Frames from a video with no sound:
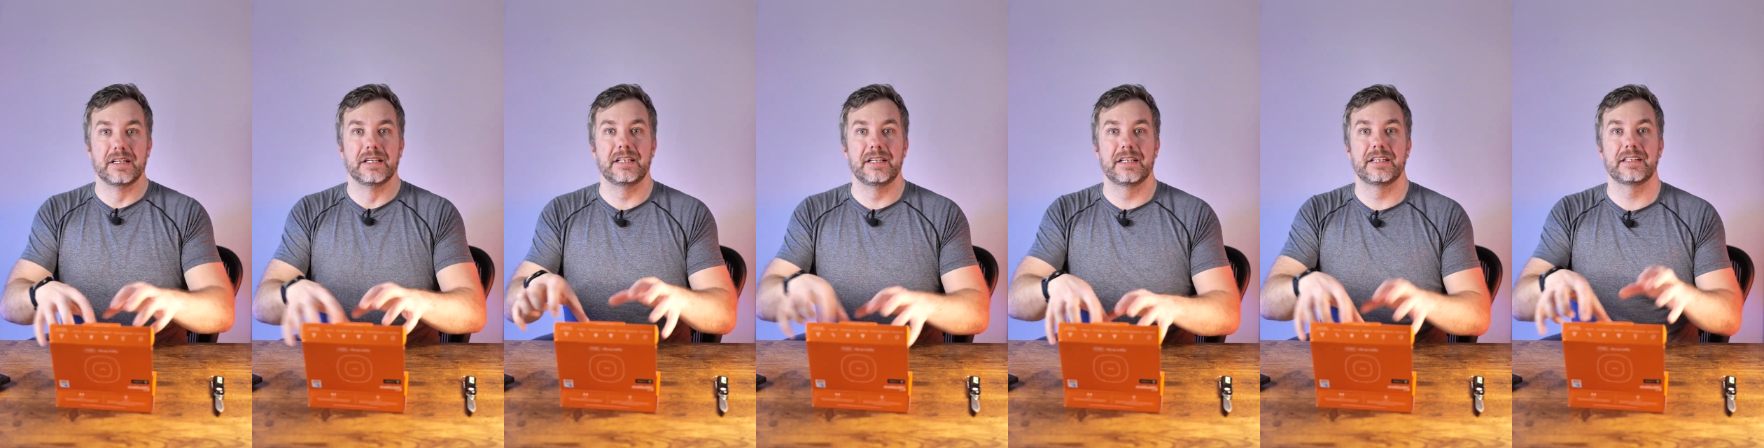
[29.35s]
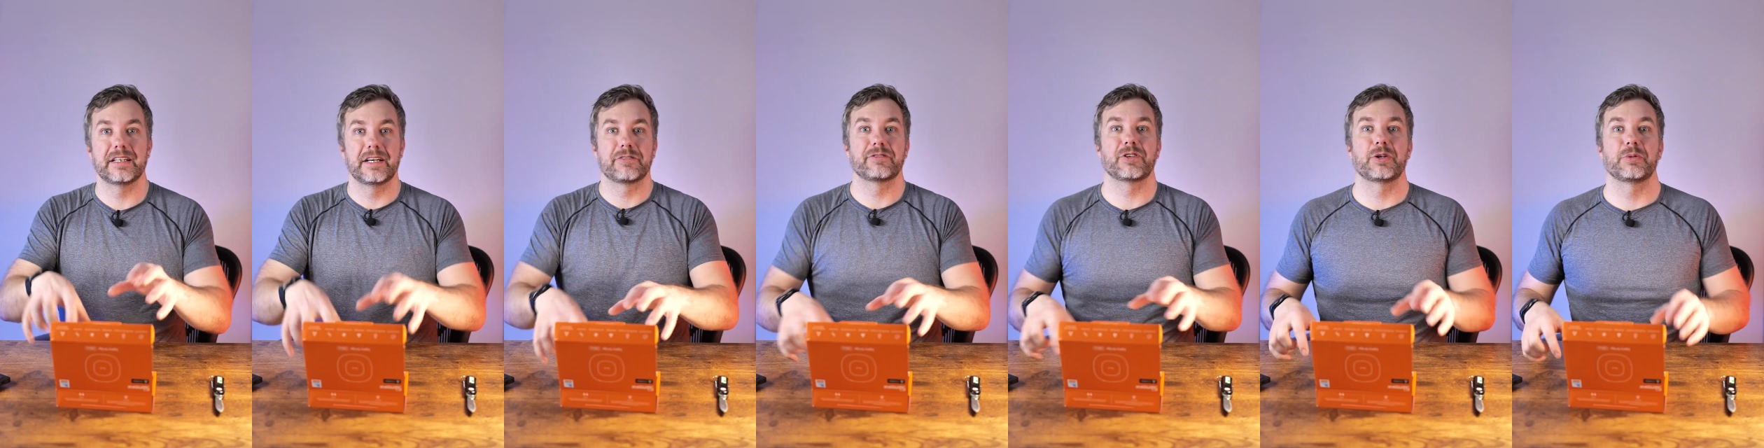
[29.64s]

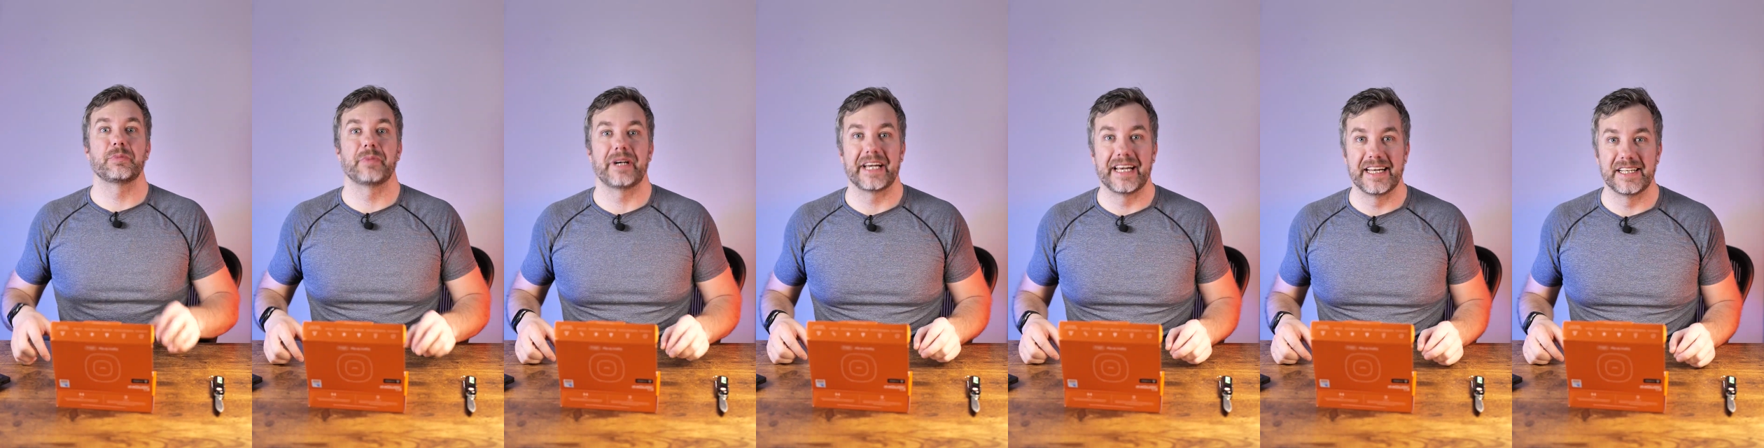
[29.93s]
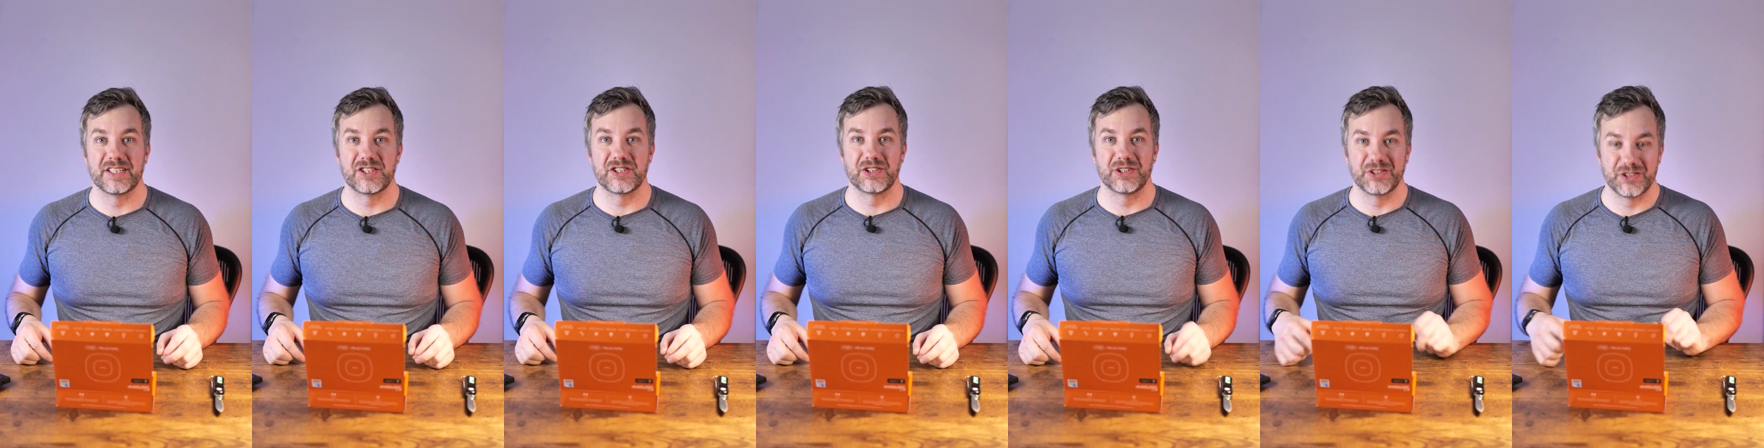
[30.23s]
and I've put my
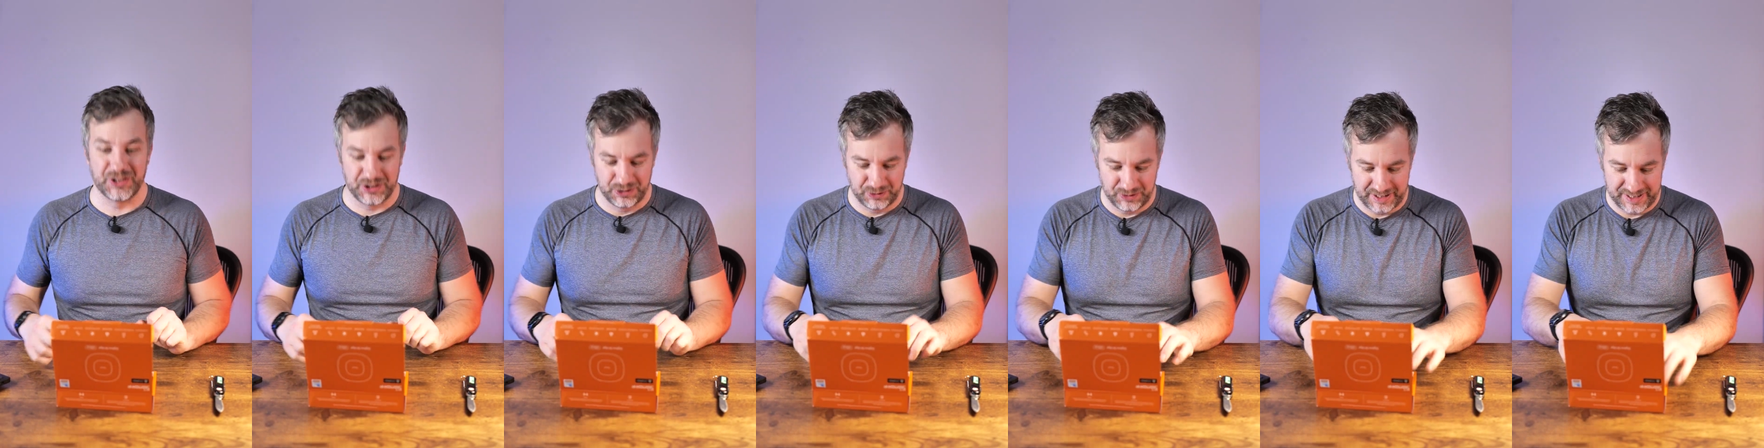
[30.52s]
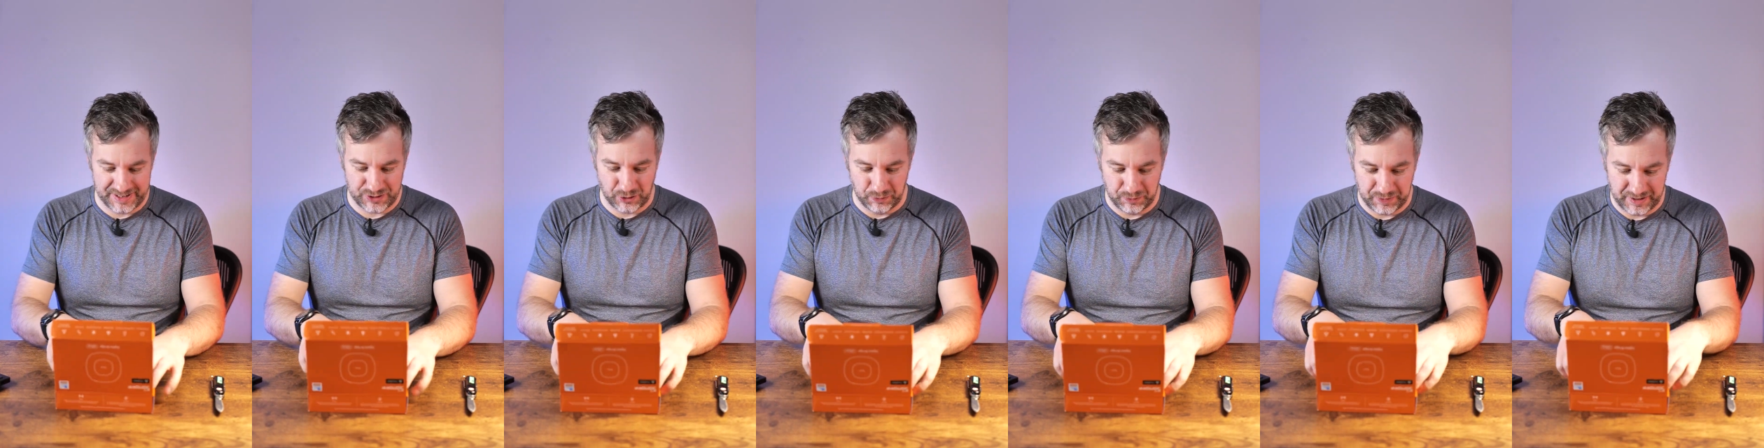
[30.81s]
hands on so
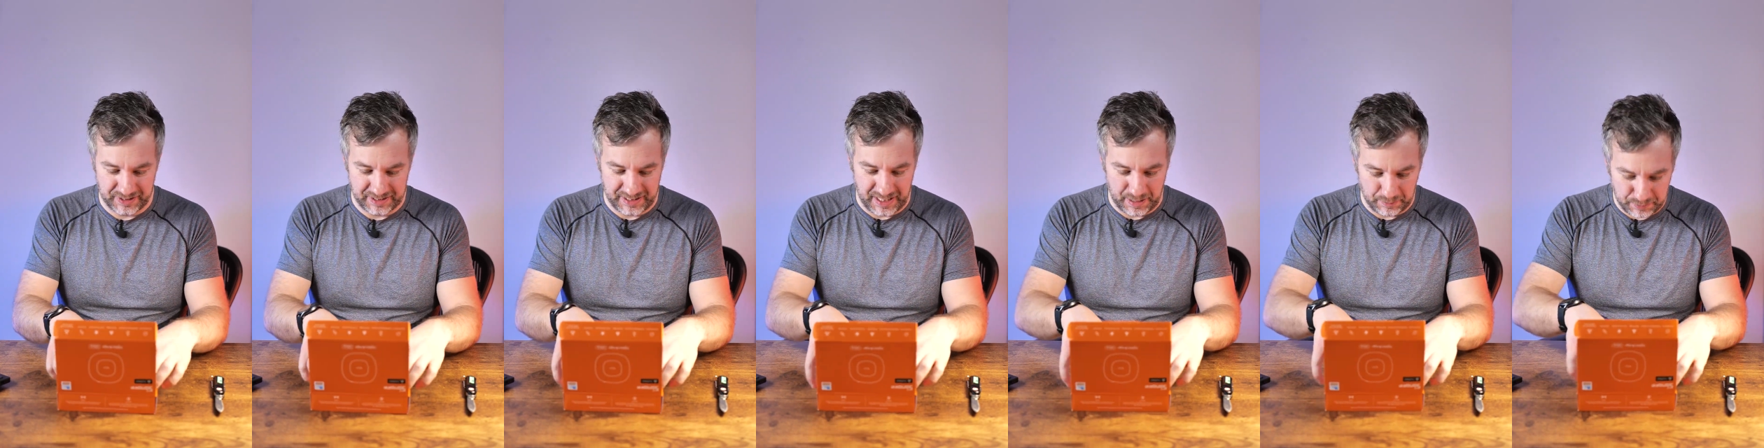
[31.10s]
let's open it